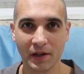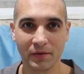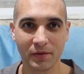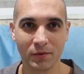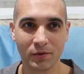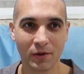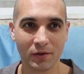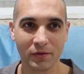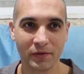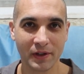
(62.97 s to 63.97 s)
If you
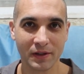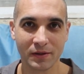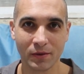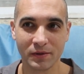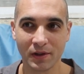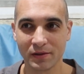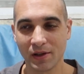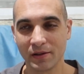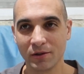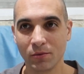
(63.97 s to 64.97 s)
don't fear, so there's
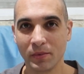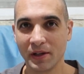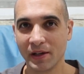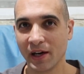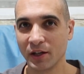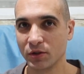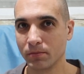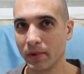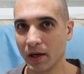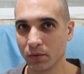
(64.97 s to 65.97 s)
nothing to be courage
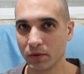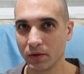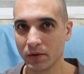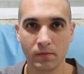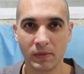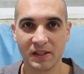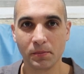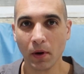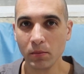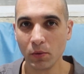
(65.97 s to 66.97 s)
about. But the
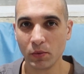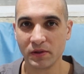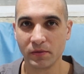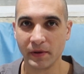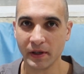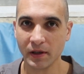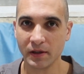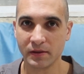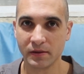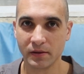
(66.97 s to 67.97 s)
problem with fear
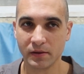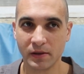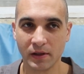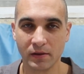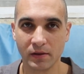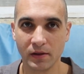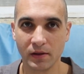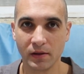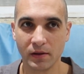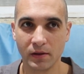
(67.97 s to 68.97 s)
is that
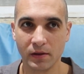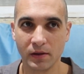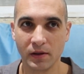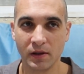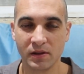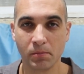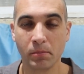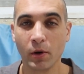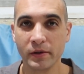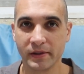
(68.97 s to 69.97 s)
it's a
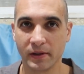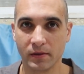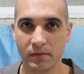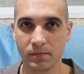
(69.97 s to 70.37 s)
poison.